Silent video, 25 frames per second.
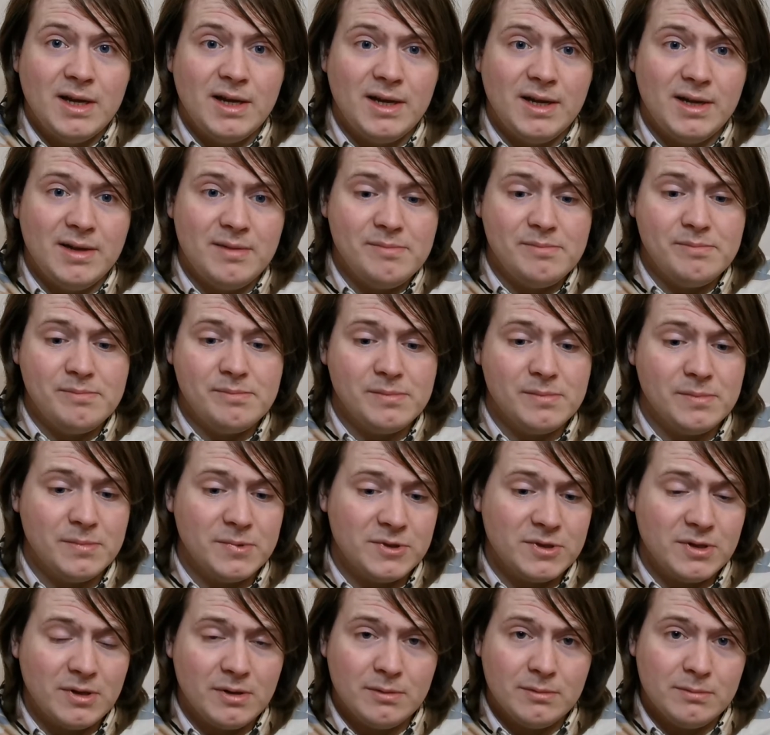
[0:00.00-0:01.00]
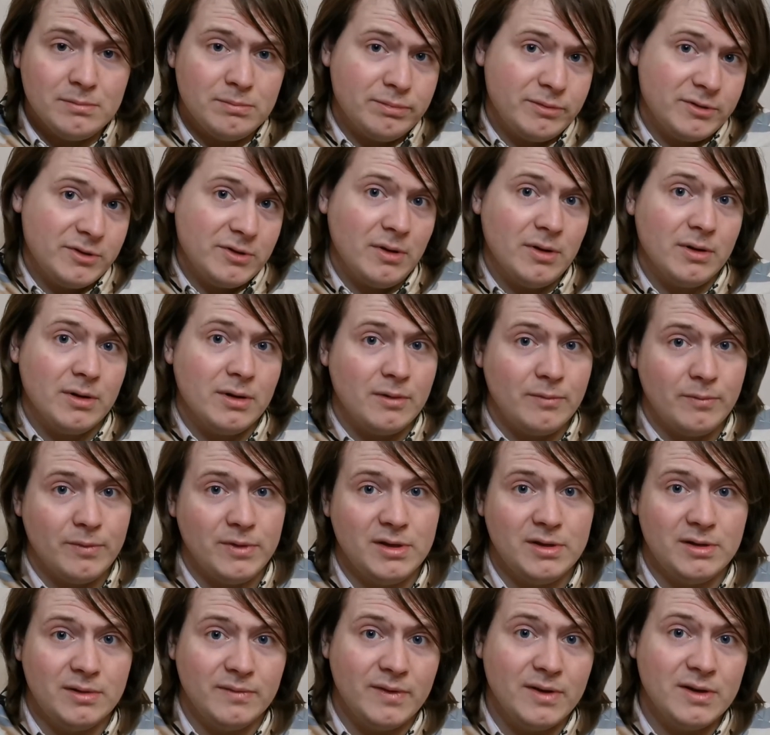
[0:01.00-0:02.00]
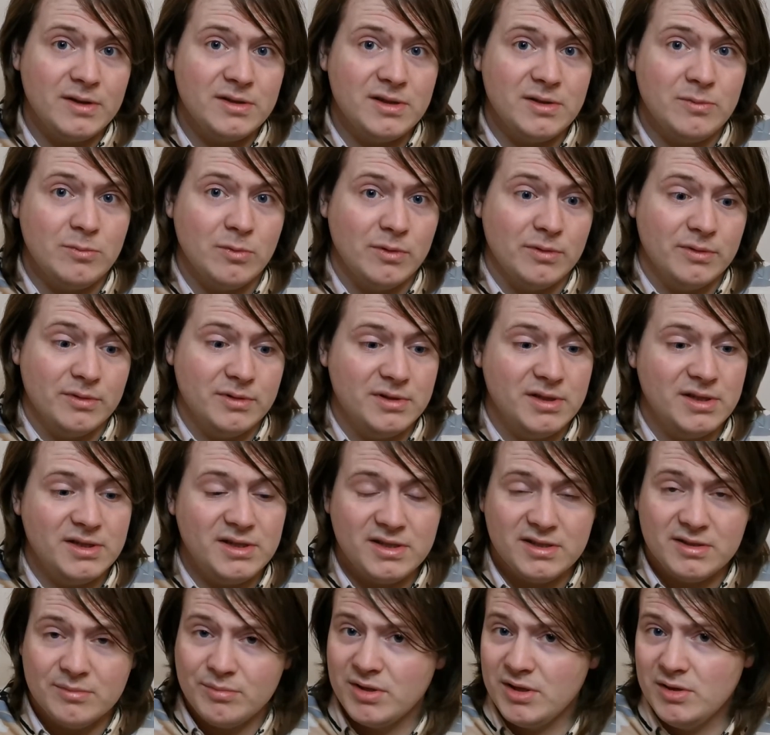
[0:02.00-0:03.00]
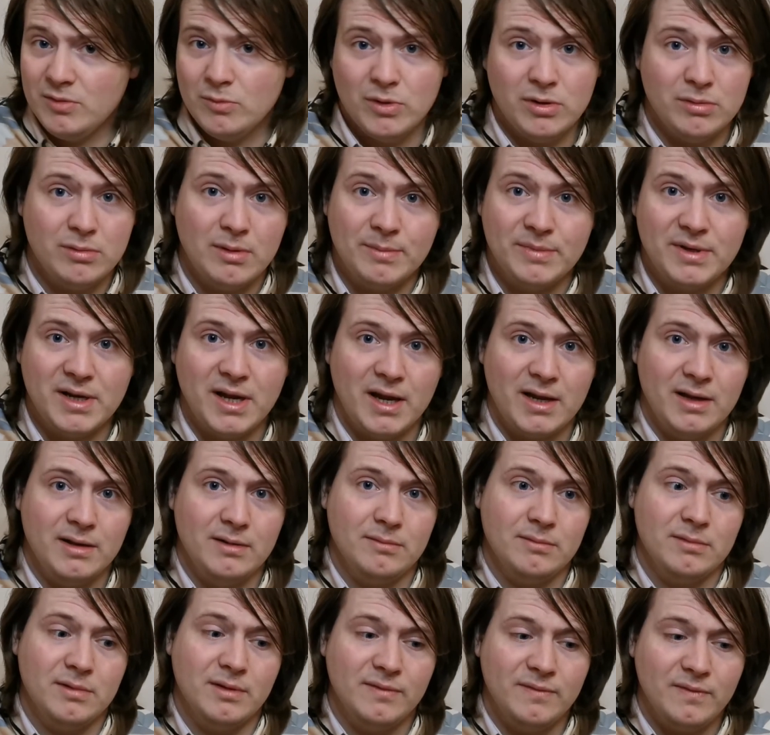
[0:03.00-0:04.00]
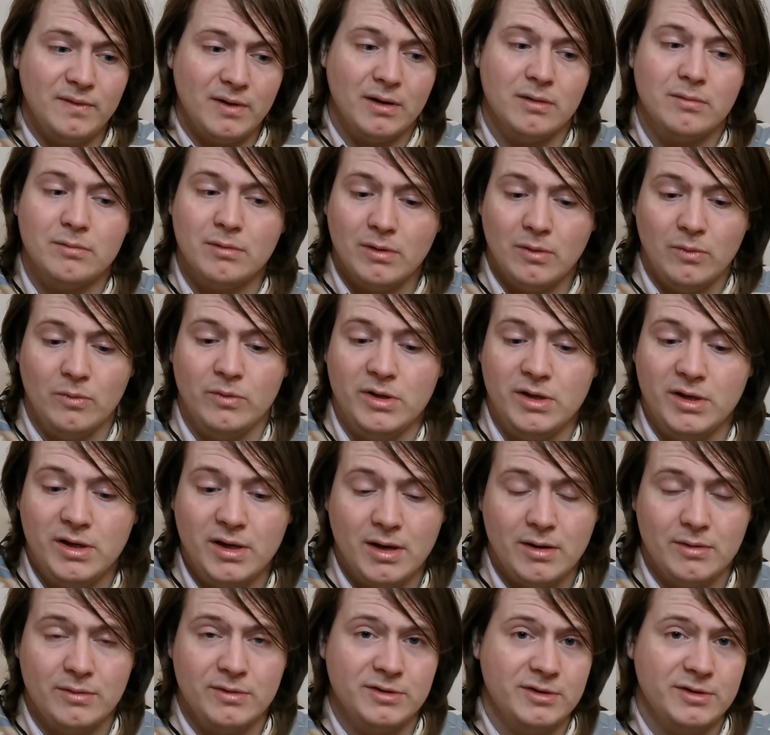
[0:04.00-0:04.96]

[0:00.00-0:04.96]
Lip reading: So starting off with university ones, this is something you want to update the further along you go.